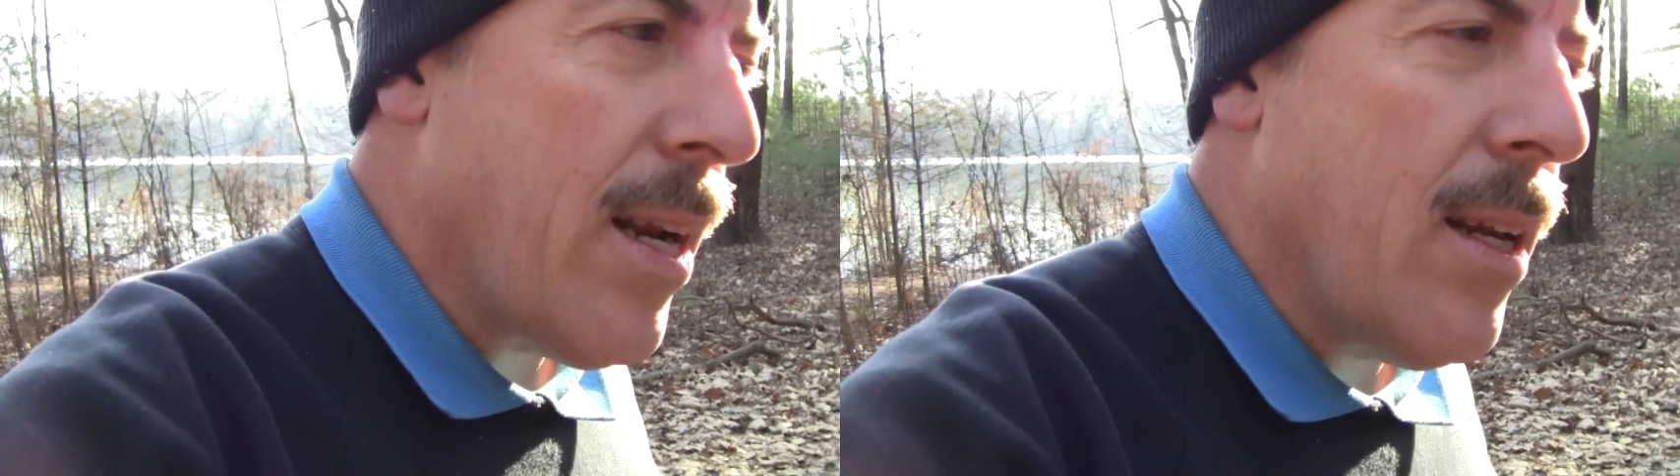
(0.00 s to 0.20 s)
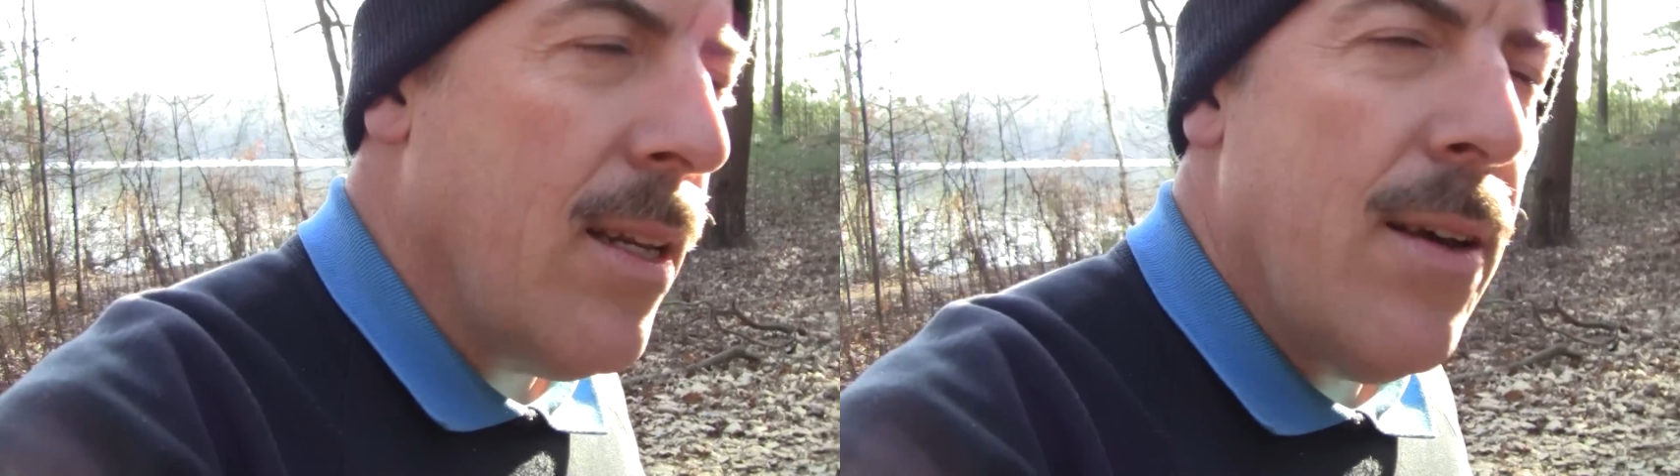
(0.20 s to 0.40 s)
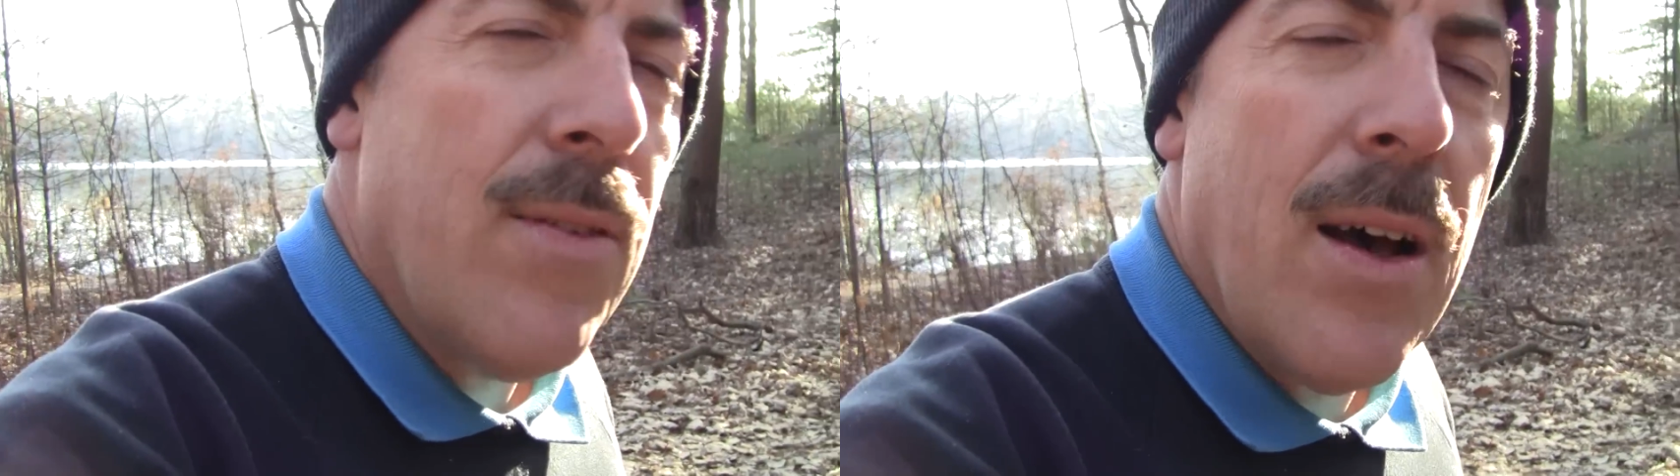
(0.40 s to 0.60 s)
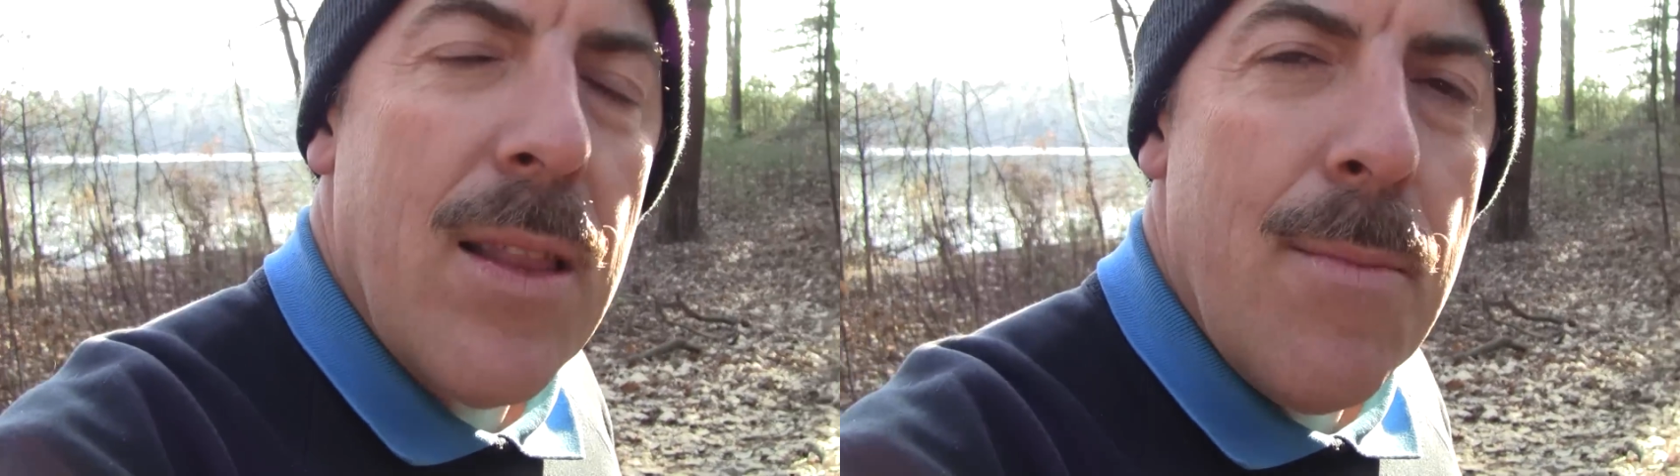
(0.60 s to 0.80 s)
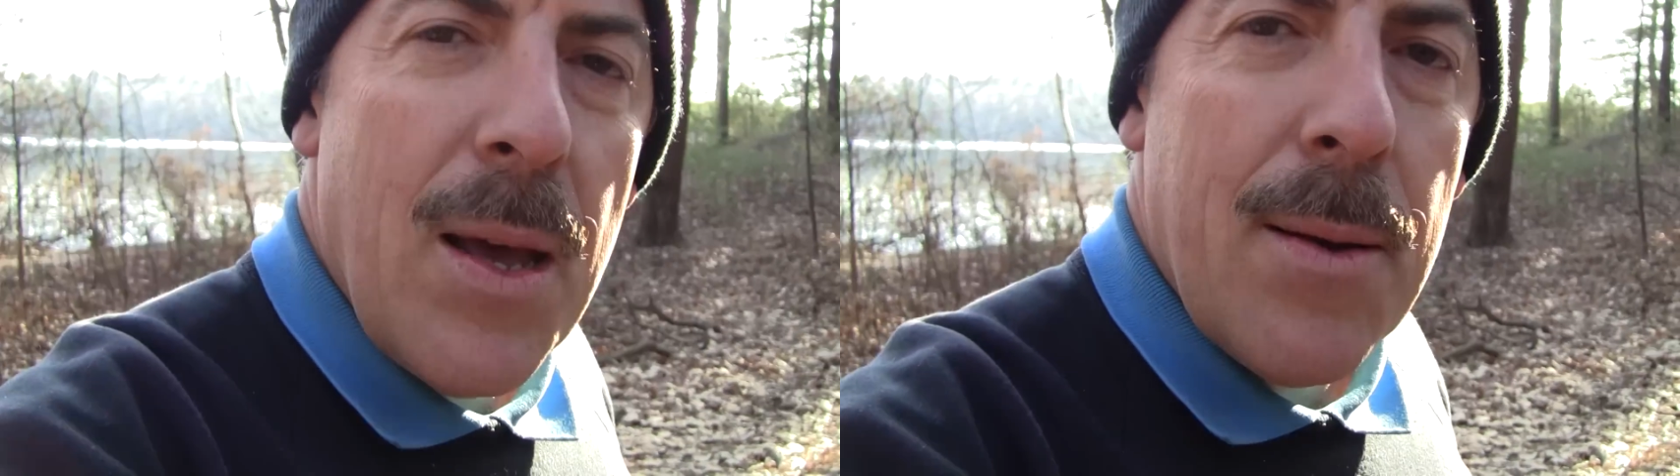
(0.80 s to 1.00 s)
to live on
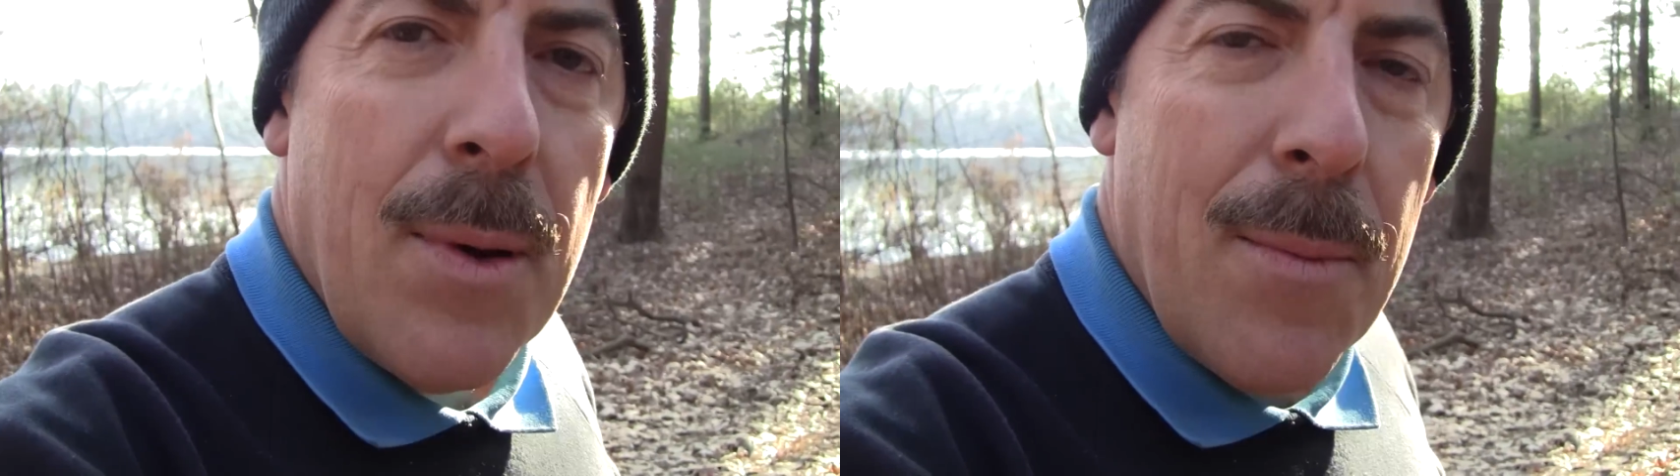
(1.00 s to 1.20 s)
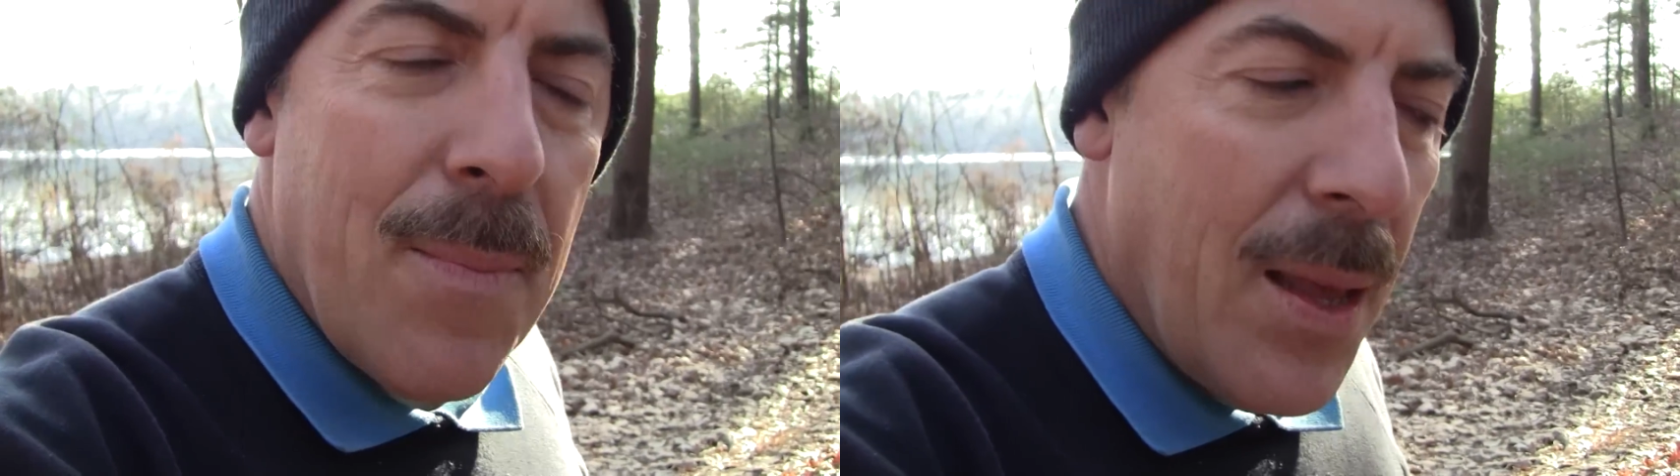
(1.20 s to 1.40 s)
the minimum.